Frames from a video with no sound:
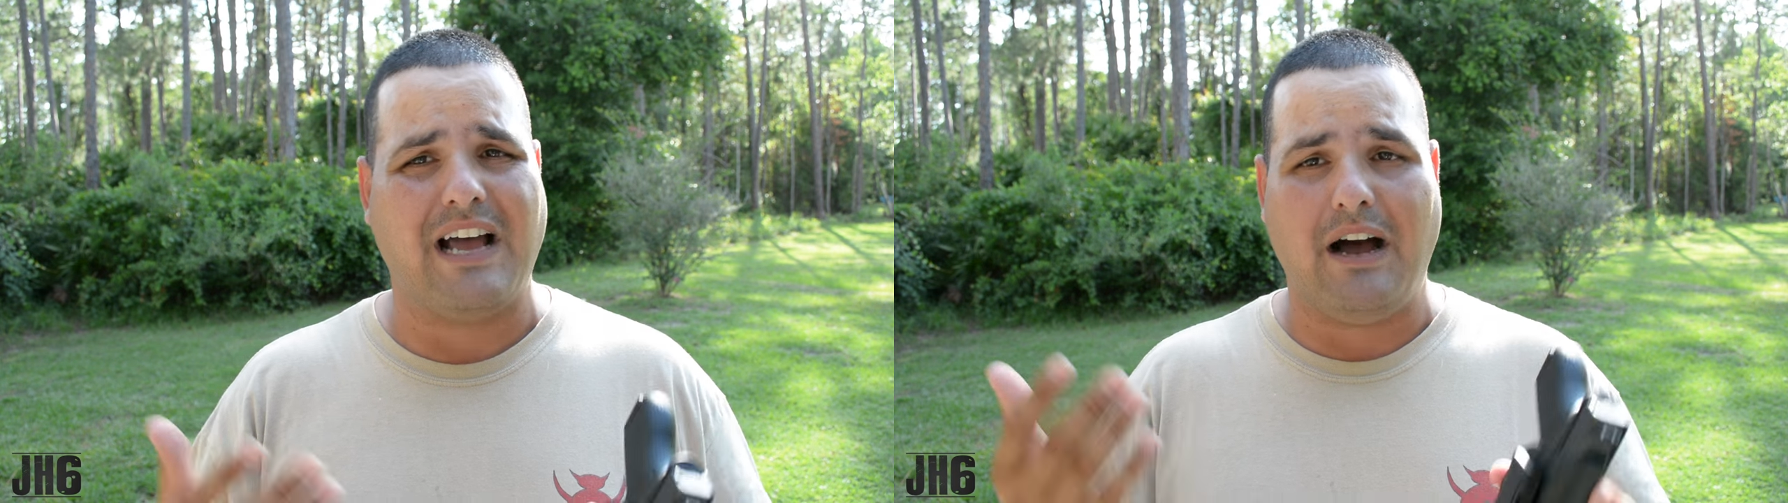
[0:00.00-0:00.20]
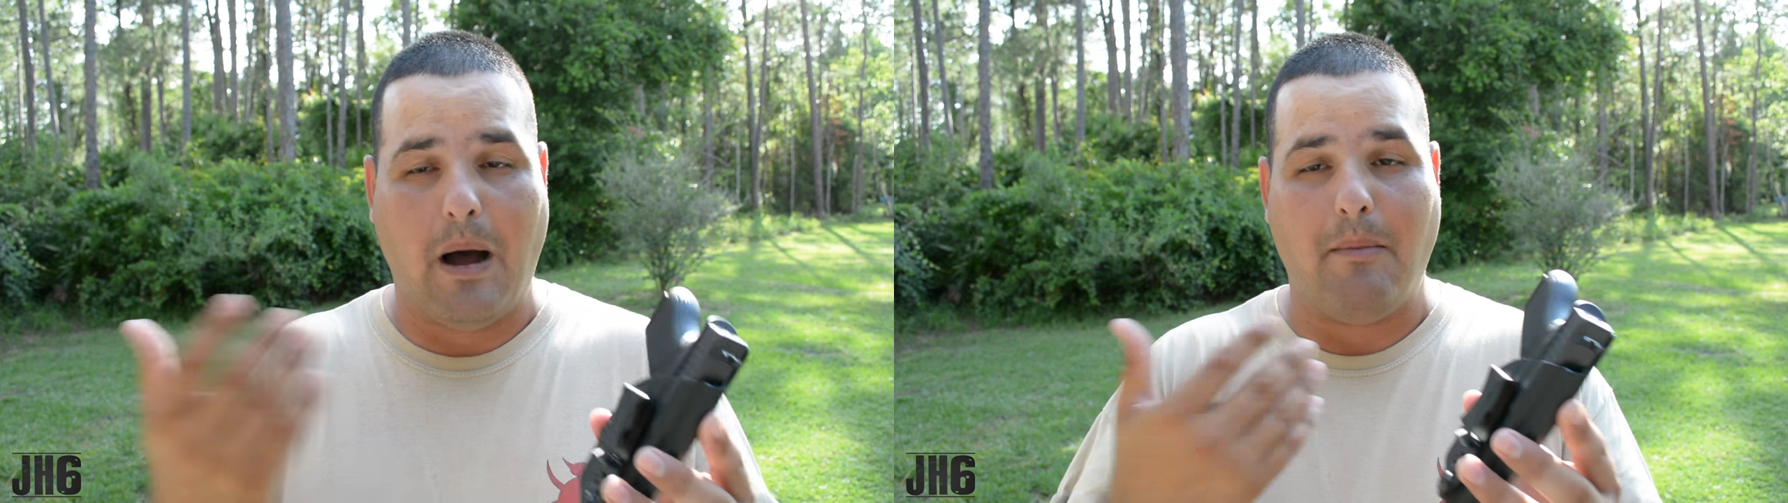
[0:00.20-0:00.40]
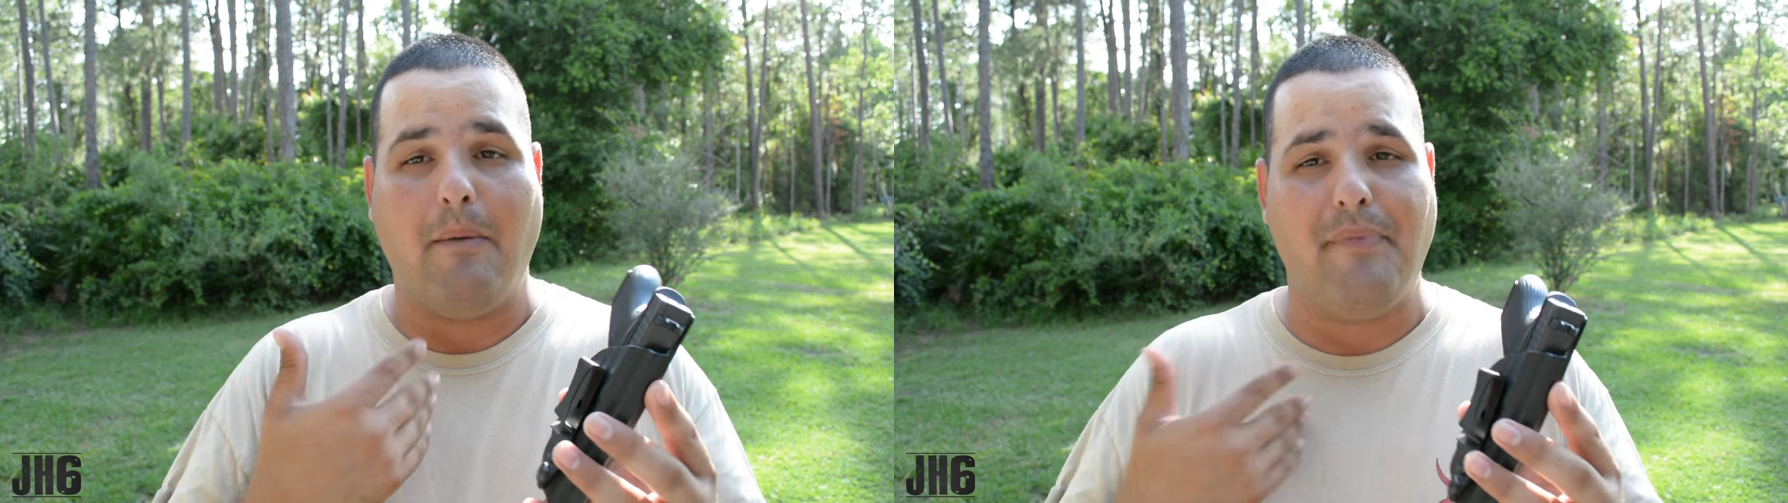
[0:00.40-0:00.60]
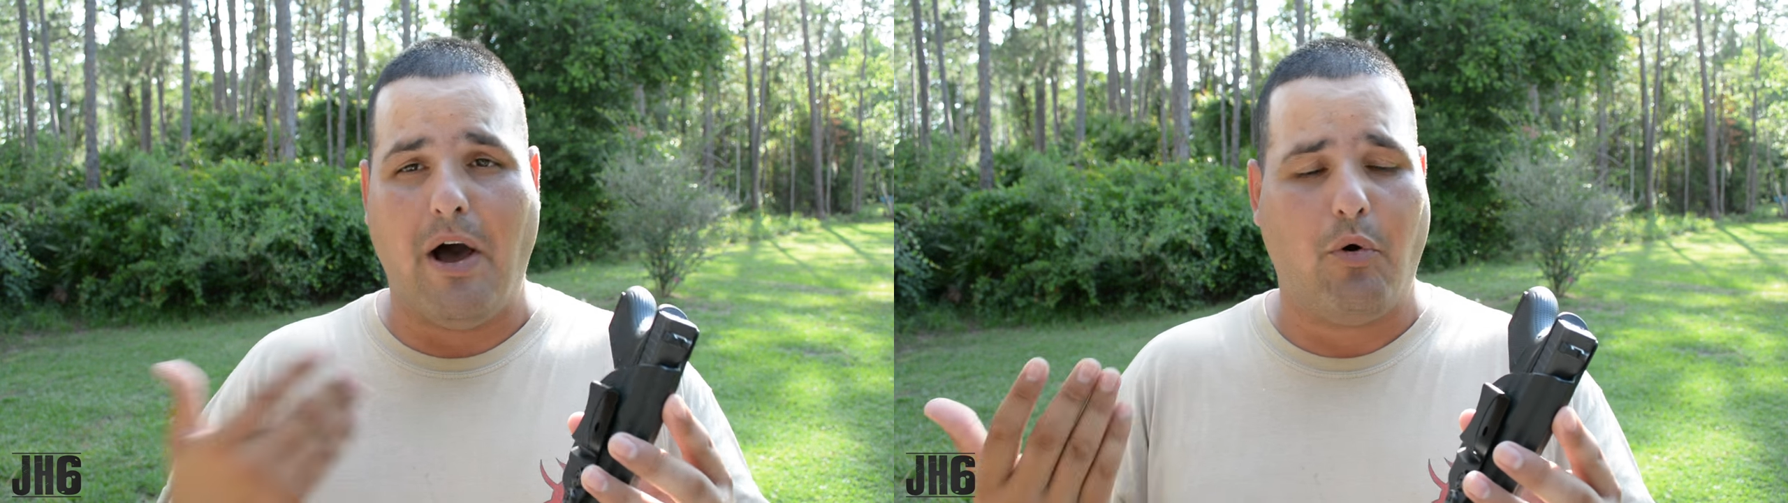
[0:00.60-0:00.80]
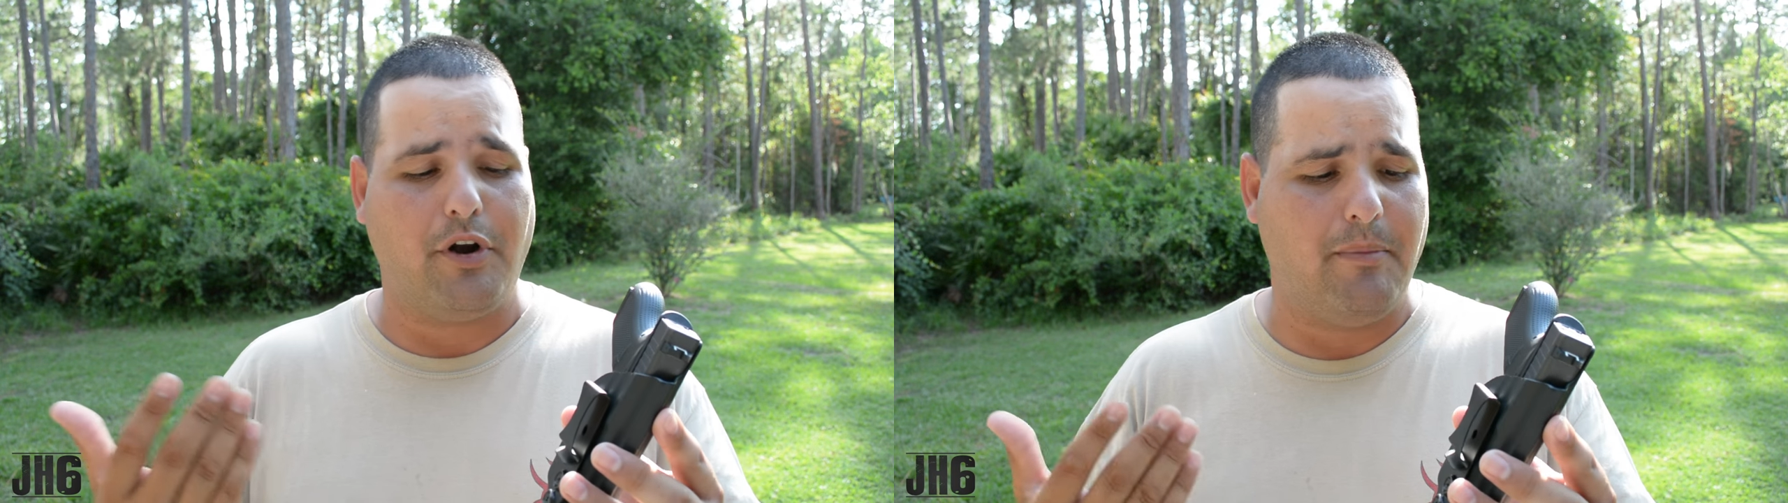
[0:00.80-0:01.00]
I'm
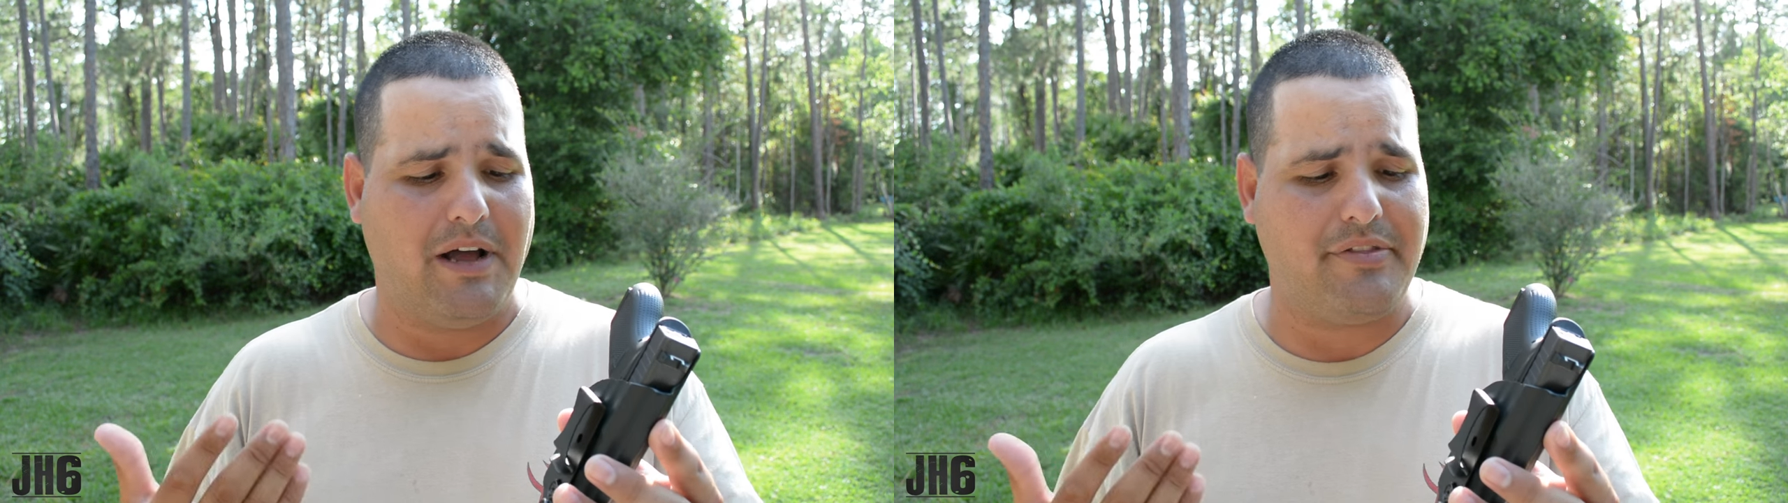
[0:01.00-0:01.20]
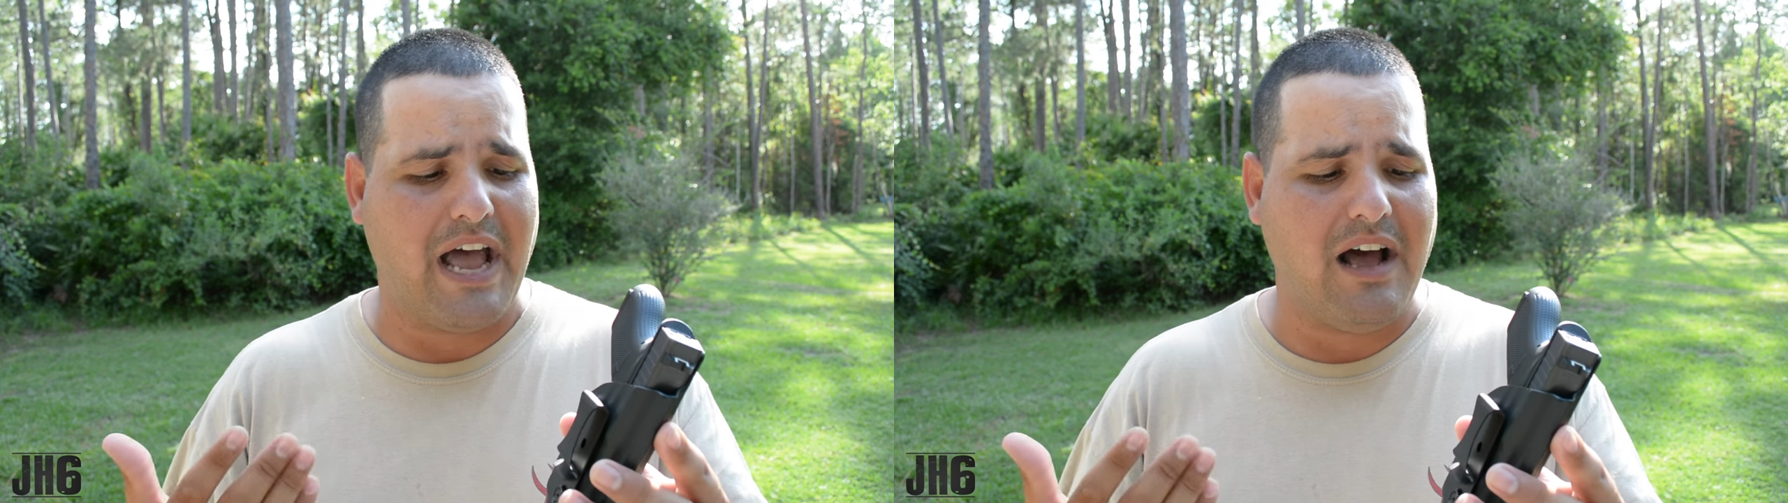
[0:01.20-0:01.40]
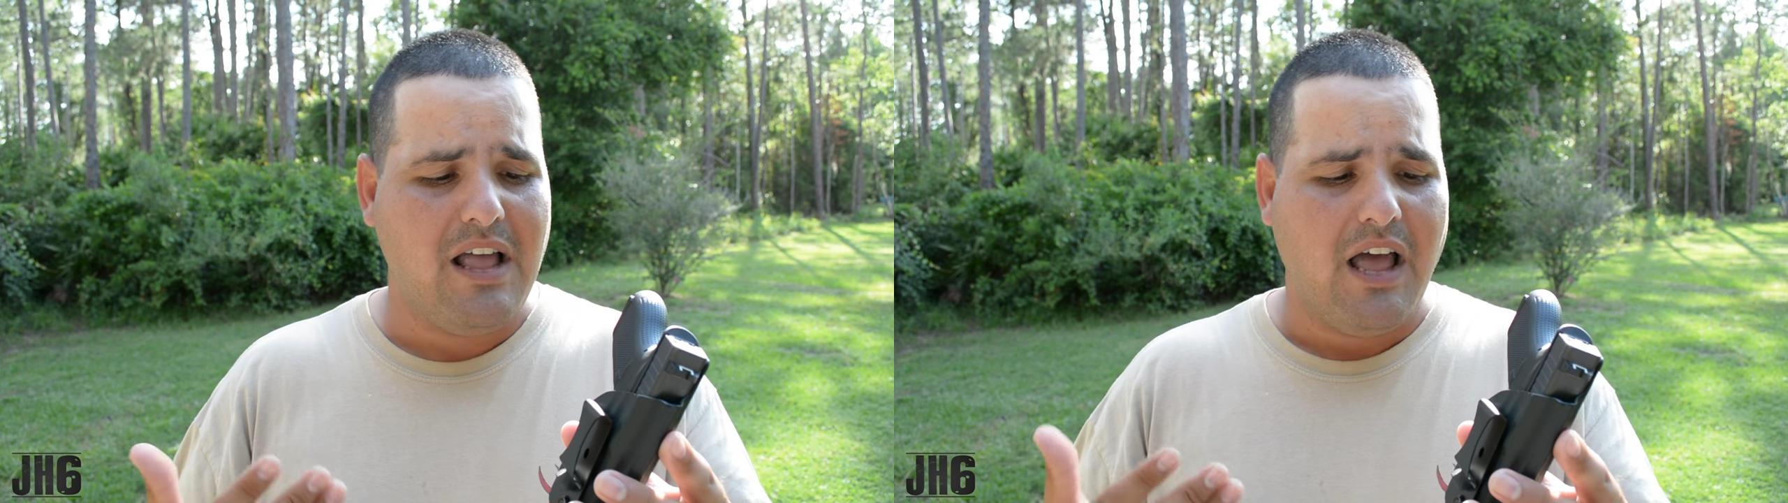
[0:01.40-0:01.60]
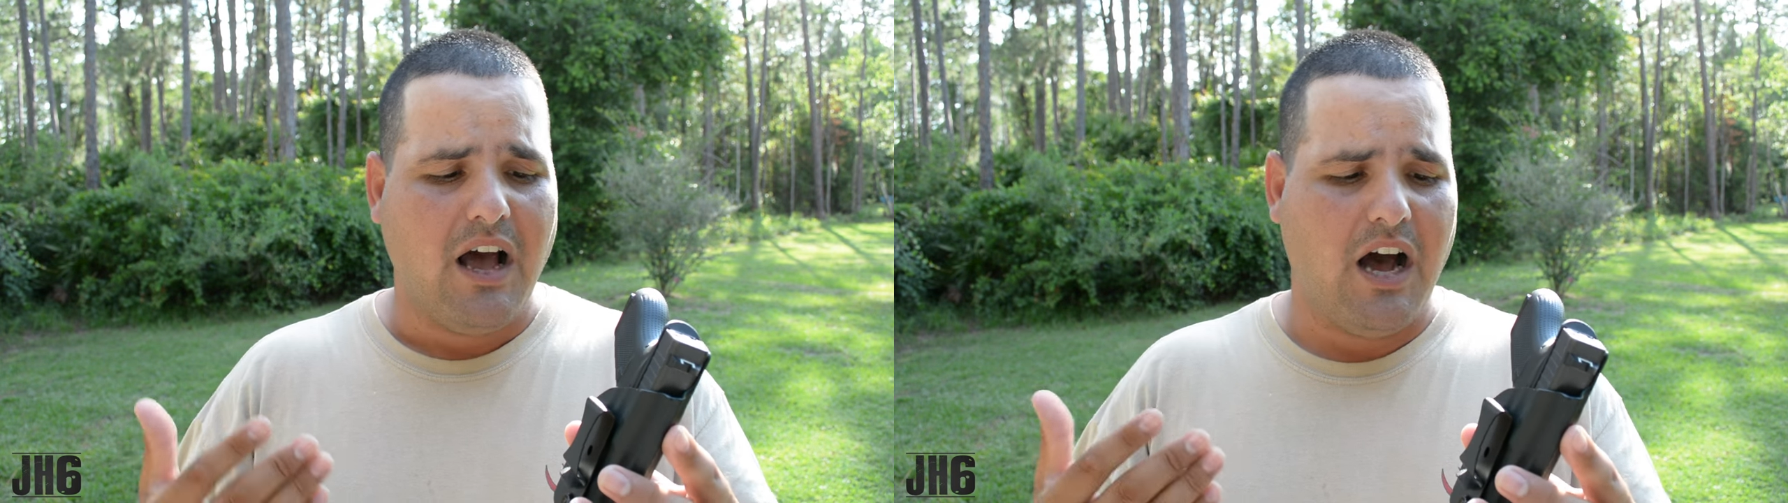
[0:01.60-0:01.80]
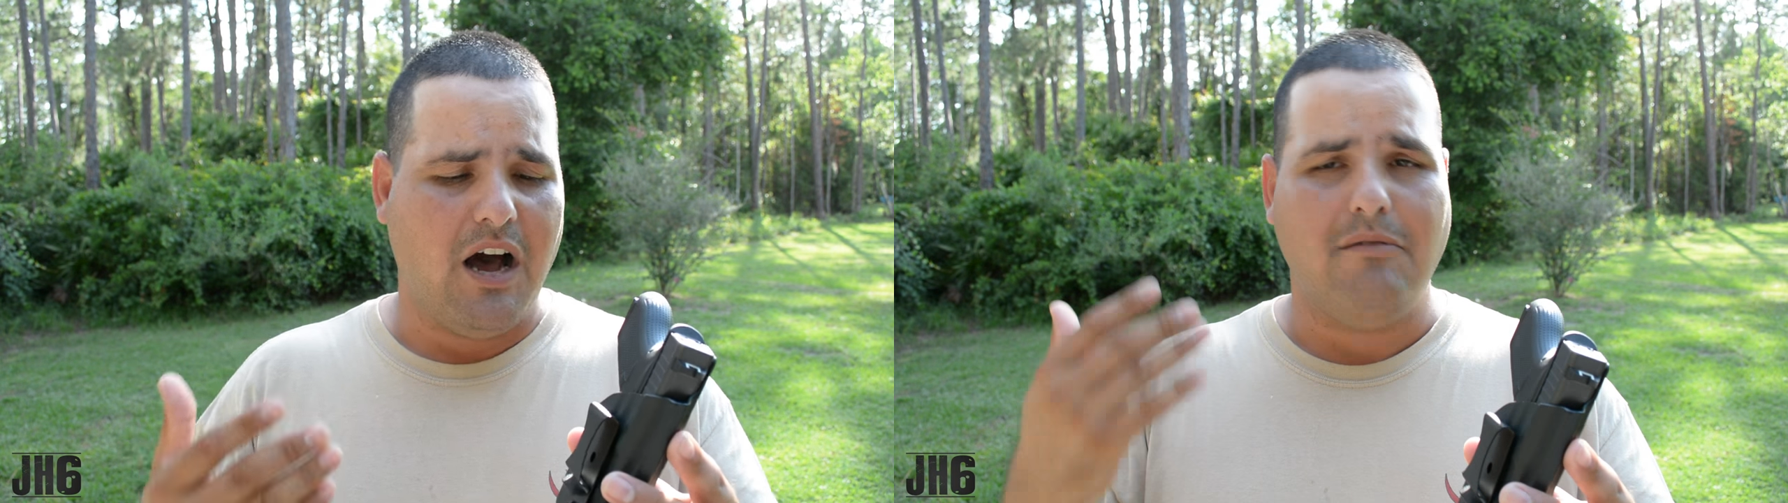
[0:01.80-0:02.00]
not worried about
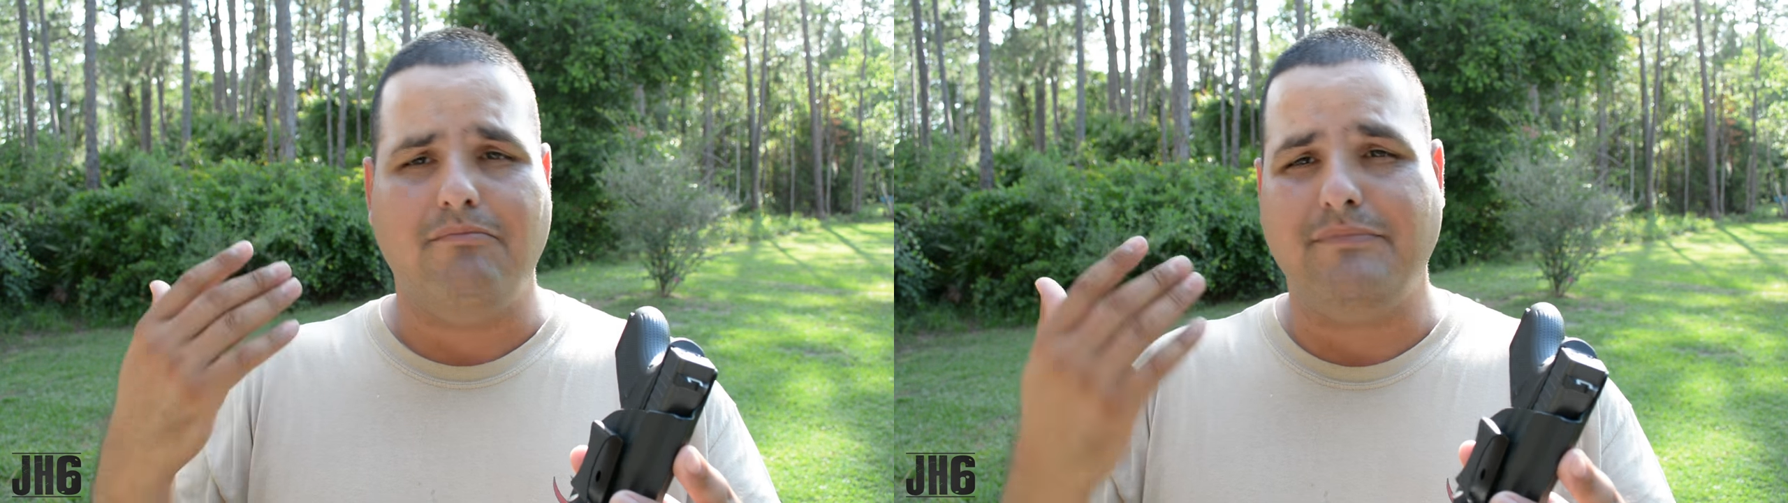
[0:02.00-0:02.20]
that.